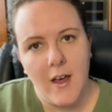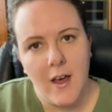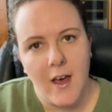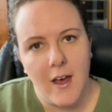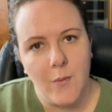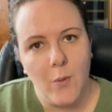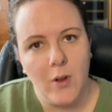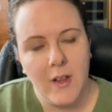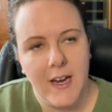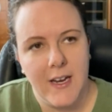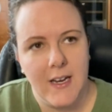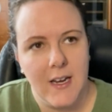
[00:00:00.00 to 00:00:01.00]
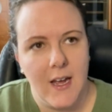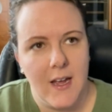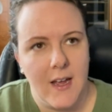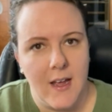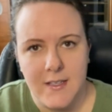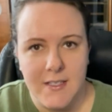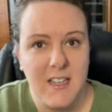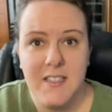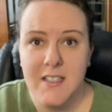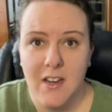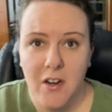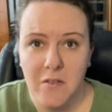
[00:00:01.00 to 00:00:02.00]
Woolaid sends
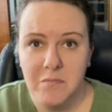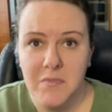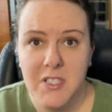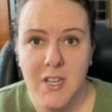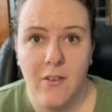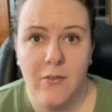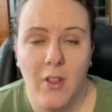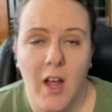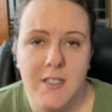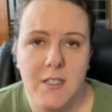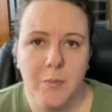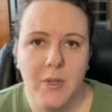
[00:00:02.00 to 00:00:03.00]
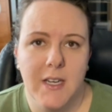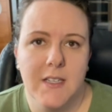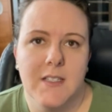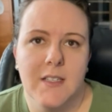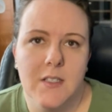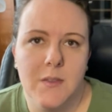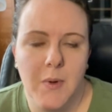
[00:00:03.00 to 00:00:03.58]
their stuff lots of places,